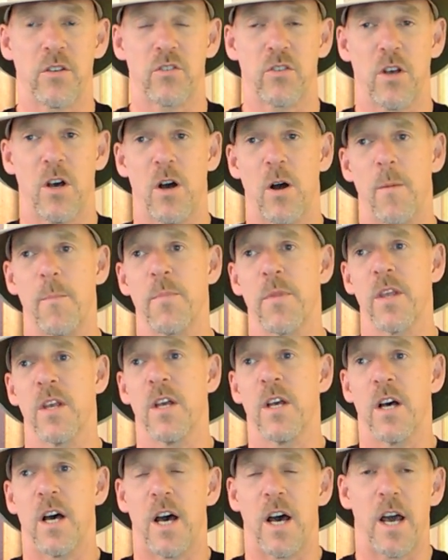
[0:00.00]
So
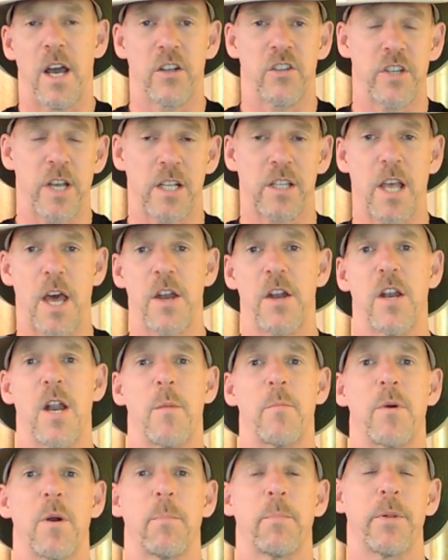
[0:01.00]
I checked out a
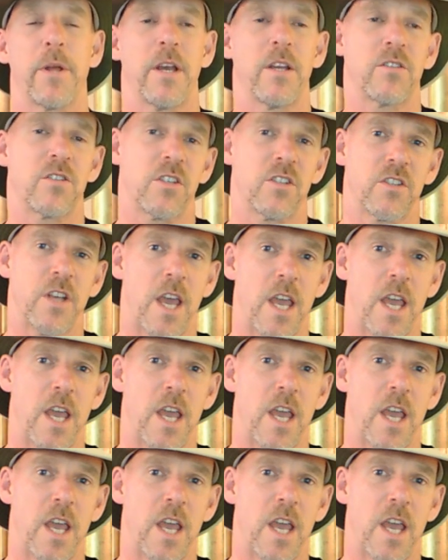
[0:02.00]
number of places.